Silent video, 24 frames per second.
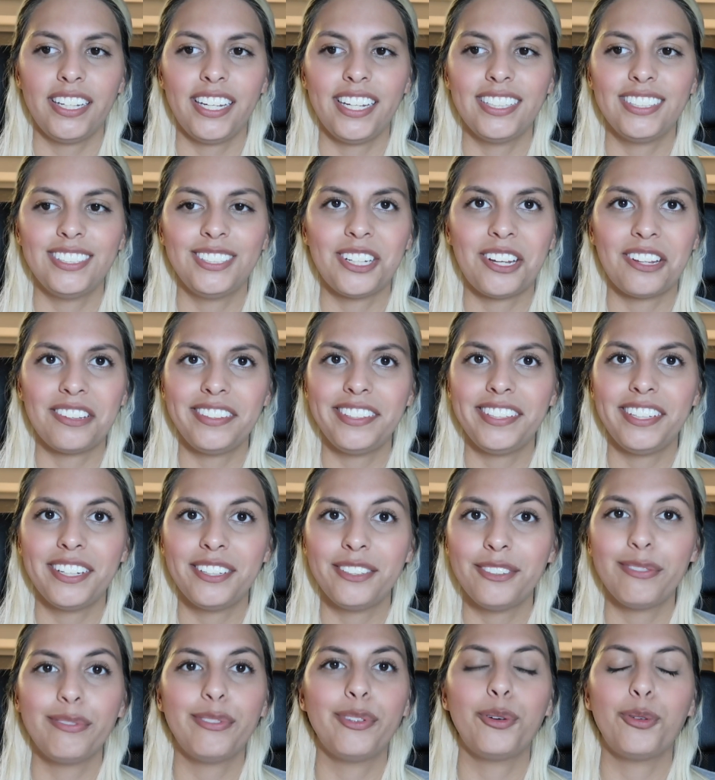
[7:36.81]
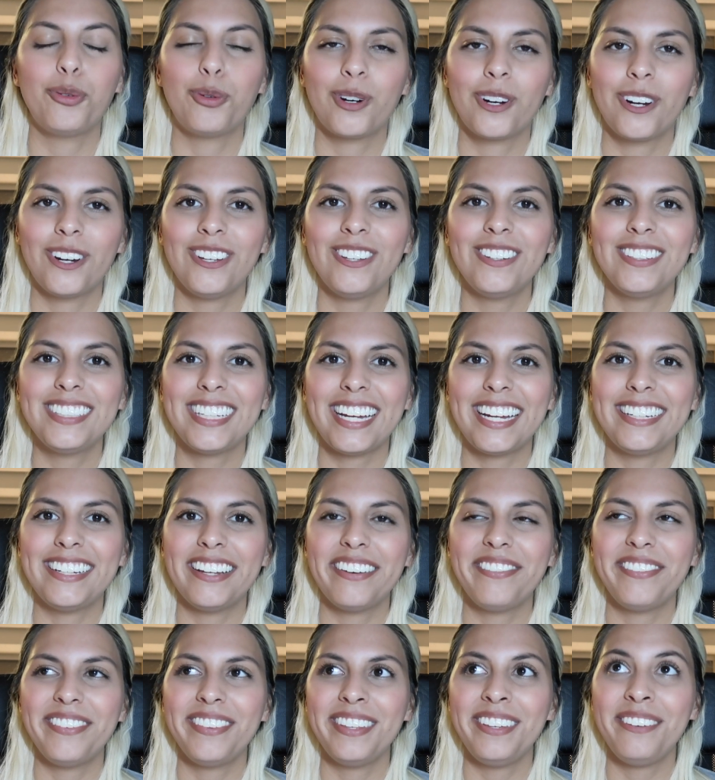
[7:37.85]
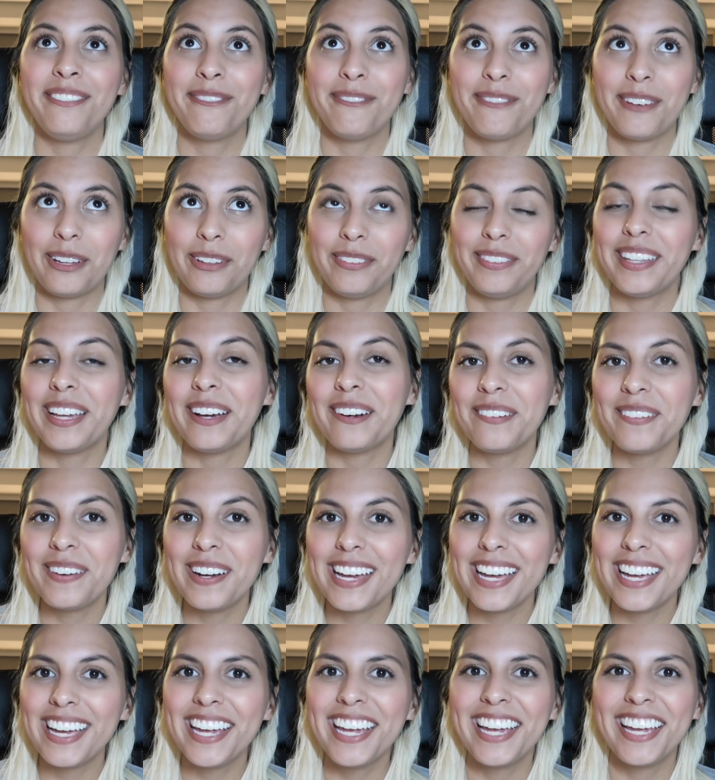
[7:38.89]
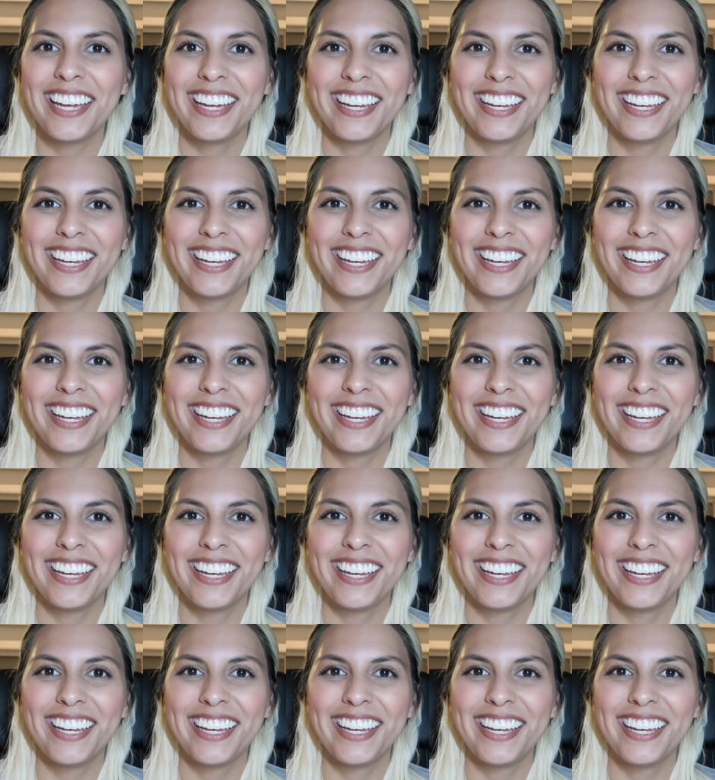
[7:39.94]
it's not the end of the world. I definitely felt that way.